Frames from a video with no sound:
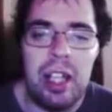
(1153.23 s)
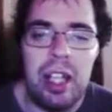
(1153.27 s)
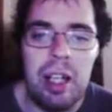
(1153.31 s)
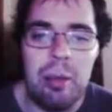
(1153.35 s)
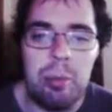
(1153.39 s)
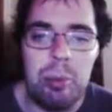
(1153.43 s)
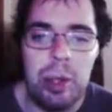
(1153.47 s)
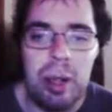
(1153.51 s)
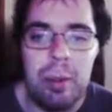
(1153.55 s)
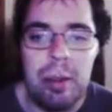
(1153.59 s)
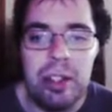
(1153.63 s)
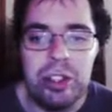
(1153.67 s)

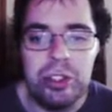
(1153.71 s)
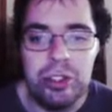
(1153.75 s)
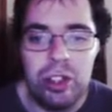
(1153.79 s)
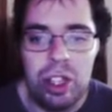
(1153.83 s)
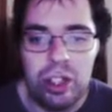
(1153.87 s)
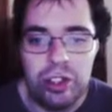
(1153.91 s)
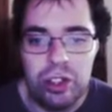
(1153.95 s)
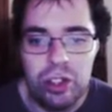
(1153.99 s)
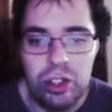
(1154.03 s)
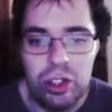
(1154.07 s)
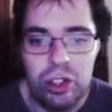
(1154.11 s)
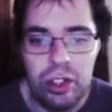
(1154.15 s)
primary
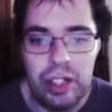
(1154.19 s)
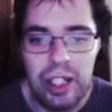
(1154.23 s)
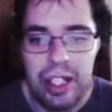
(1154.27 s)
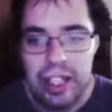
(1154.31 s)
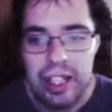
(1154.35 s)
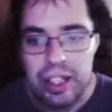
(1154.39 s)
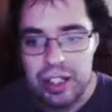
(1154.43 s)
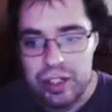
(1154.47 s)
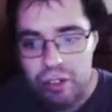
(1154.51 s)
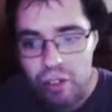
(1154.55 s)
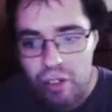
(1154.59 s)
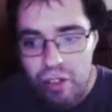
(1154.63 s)
structure
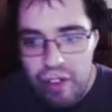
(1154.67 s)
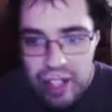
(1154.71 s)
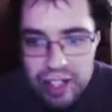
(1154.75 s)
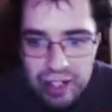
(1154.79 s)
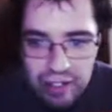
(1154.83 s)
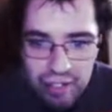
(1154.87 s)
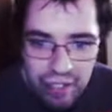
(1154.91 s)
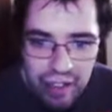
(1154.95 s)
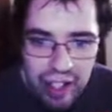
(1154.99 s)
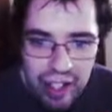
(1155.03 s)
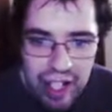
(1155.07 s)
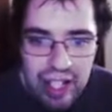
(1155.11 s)
is this
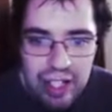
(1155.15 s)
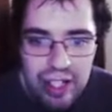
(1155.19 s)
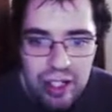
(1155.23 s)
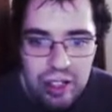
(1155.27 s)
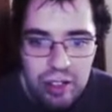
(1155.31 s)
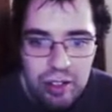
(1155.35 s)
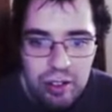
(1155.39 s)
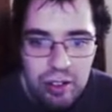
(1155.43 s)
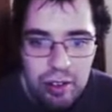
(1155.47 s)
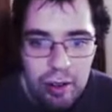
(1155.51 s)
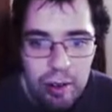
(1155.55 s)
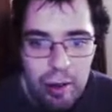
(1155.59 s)
thing.
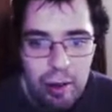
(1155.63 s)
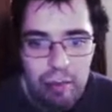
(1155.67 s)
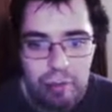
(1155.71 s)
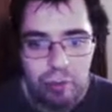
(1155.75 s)
Of